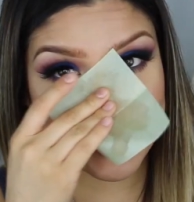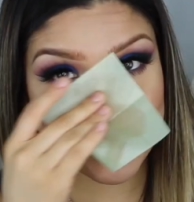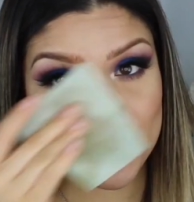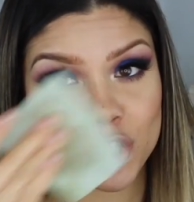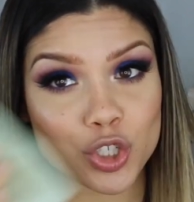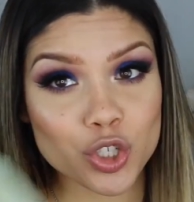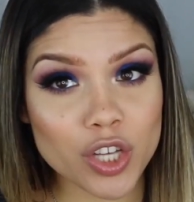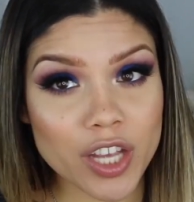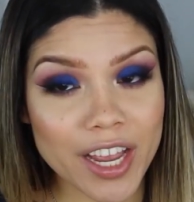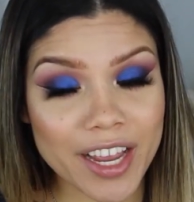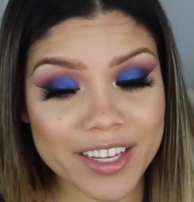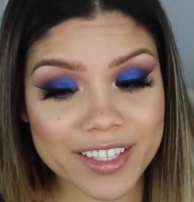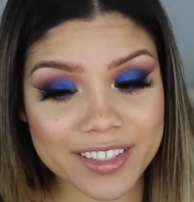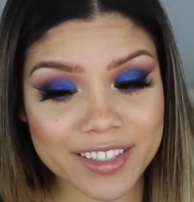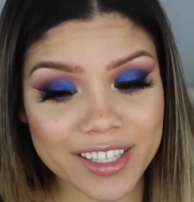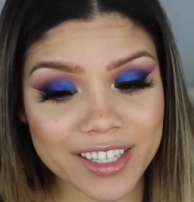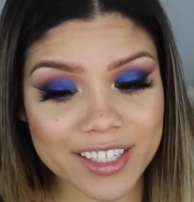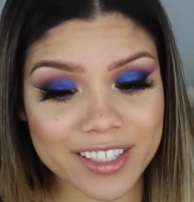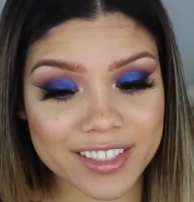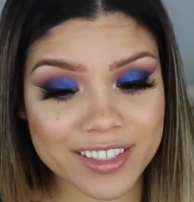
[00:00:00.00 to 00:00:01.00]
But you
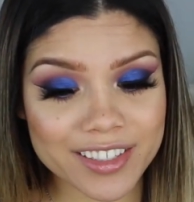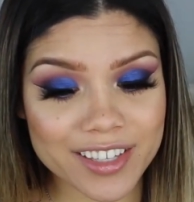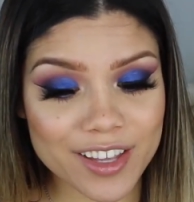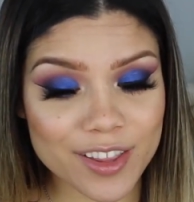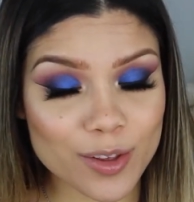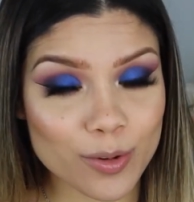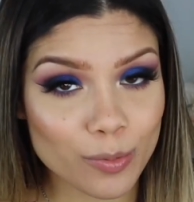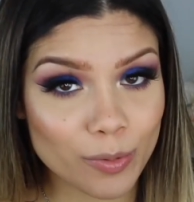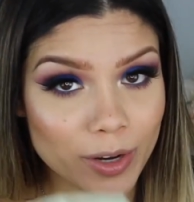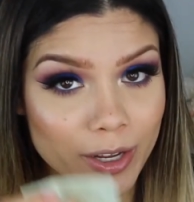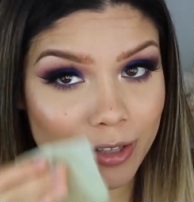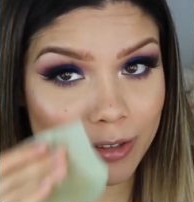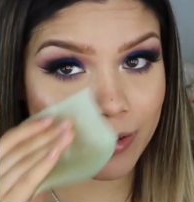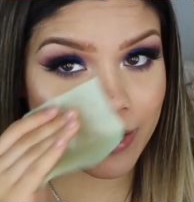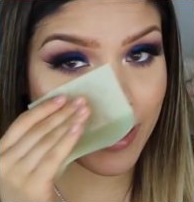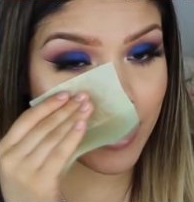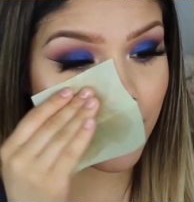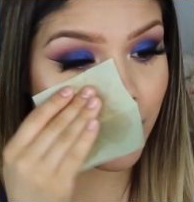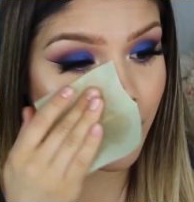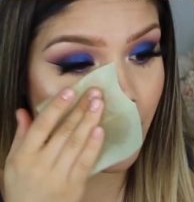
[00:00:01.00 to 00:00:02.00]
guys need to see the real
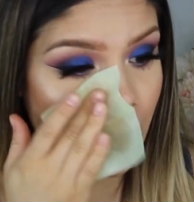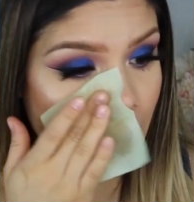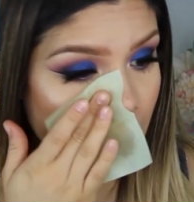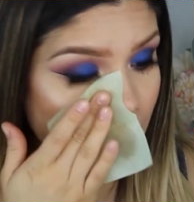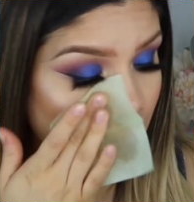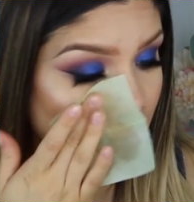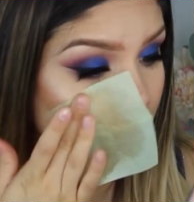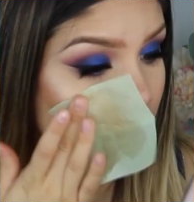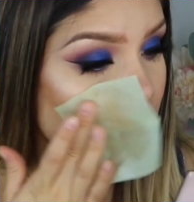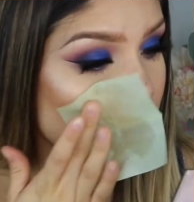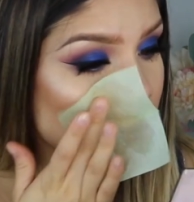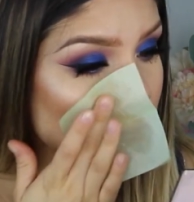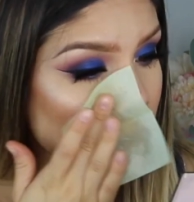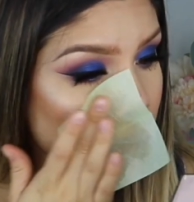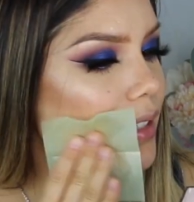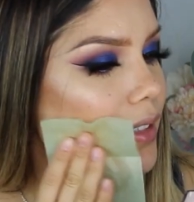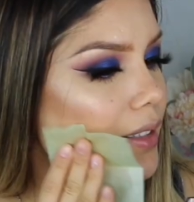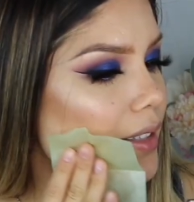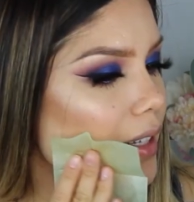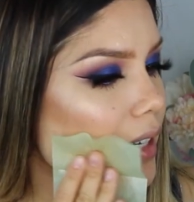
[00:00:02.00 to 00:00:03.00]
deal here.
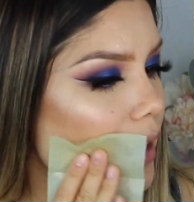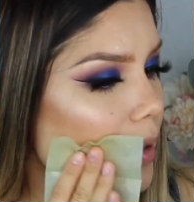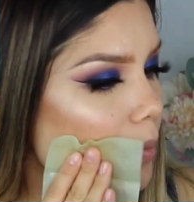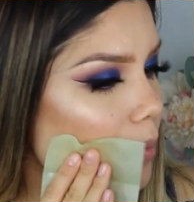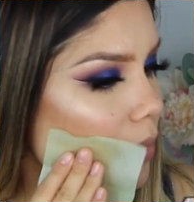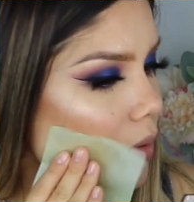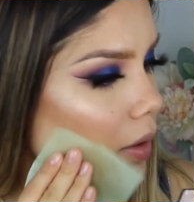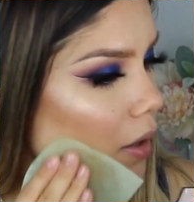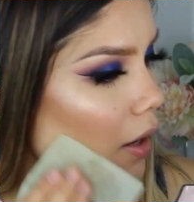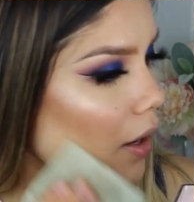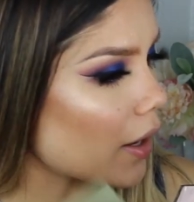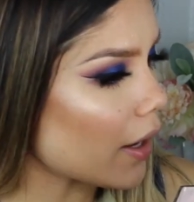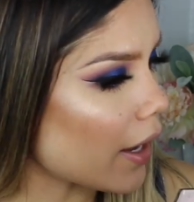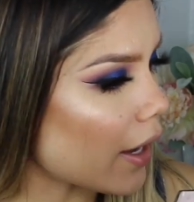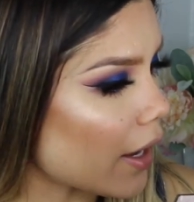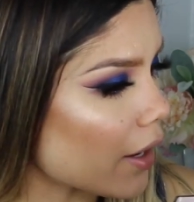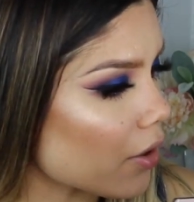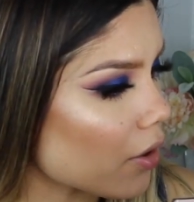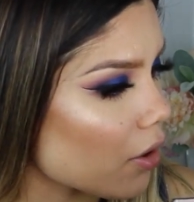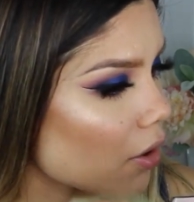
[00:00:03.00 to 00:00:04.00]
I didn't
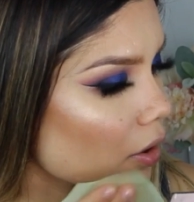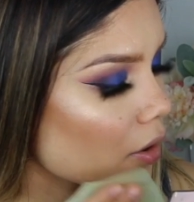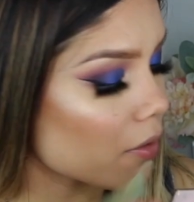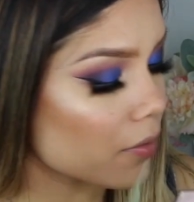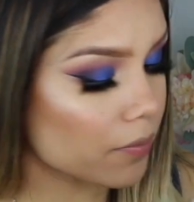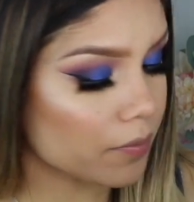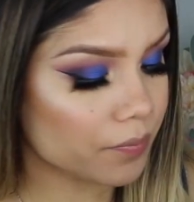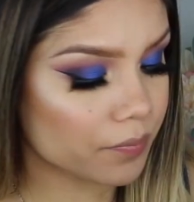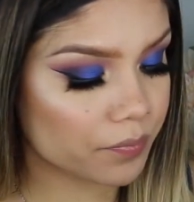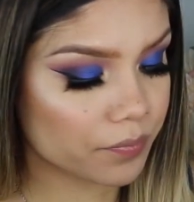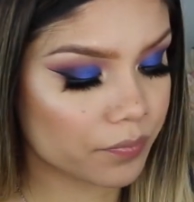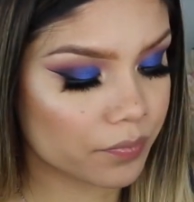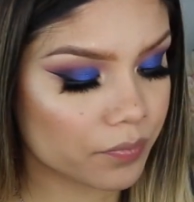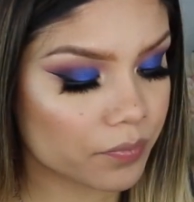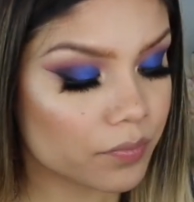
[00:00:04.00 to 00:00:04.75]
blot at all